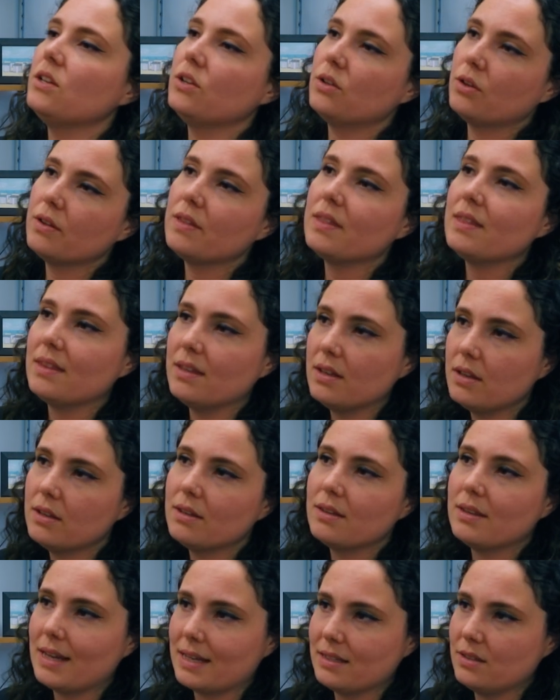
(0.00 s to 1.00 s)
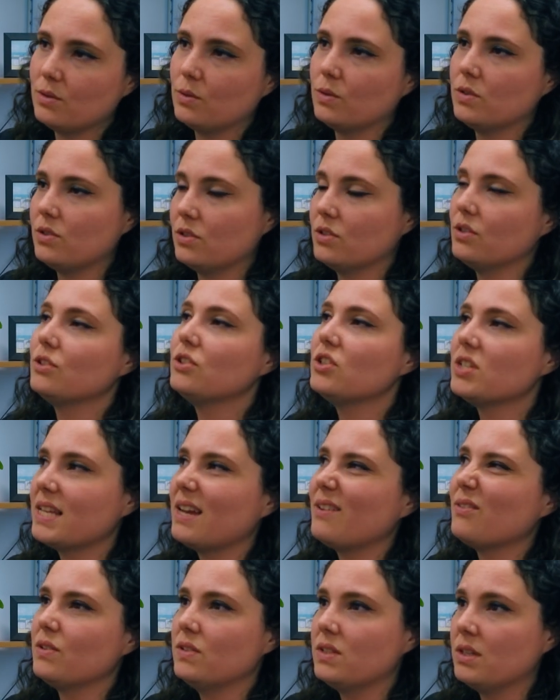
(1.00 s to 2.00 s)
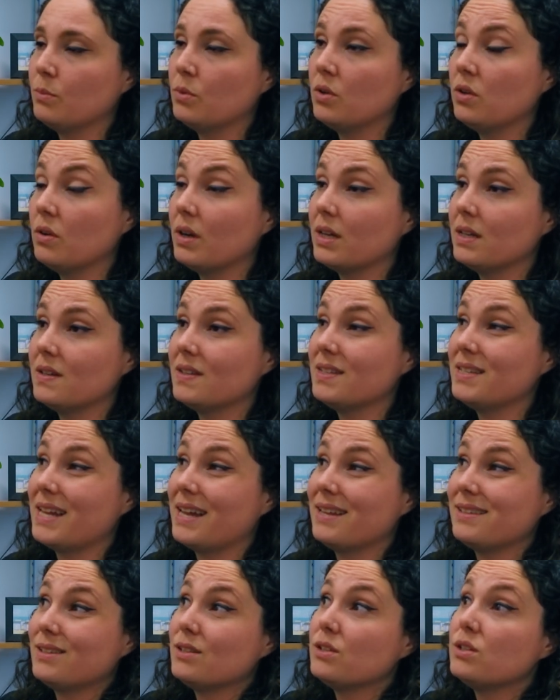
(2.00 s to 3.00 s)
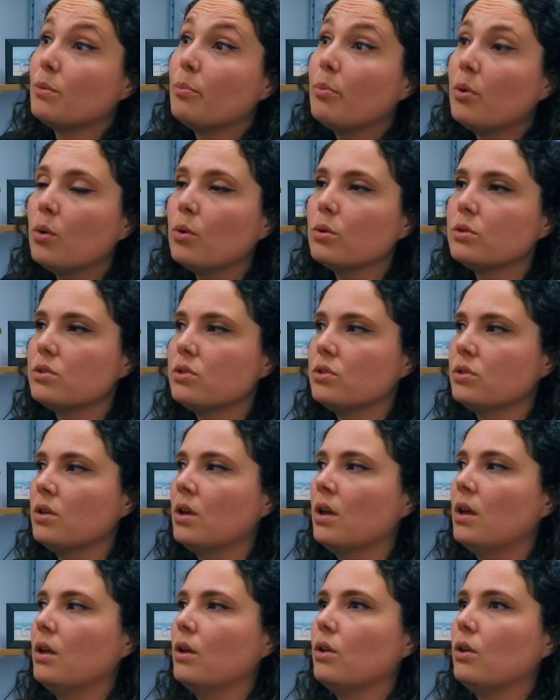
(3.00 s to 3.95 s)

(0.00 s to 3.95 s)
You know, that's also, so just having someone who understands and supports